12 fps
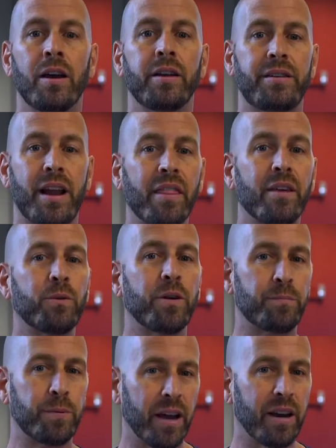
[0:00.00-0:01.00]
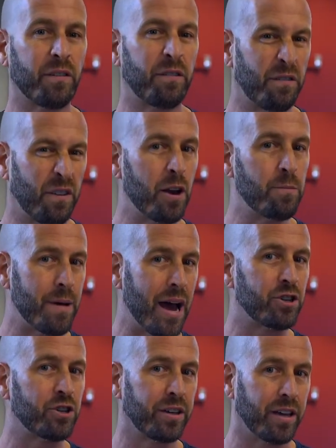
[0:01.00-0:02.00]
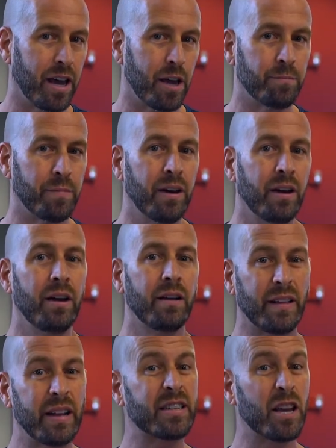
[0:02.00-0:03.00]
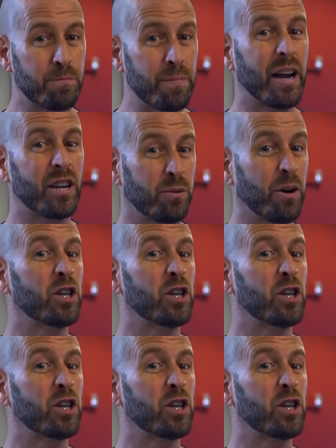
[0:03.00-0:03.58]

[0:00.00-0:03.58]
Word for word: Now that we've played a fun matching game, Let's get back to our